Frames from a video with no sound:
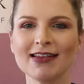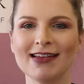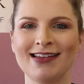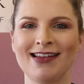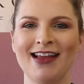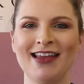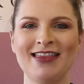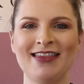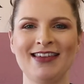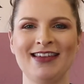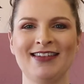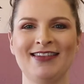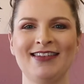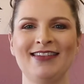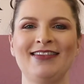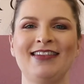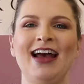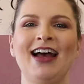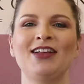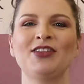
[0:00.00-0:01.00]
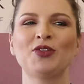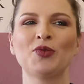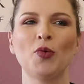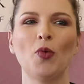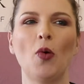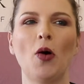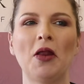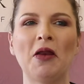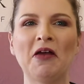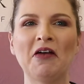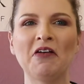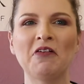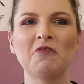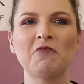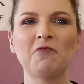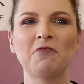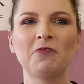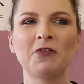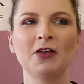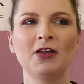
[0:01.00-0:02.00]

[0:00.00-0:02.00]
and I think that that's one of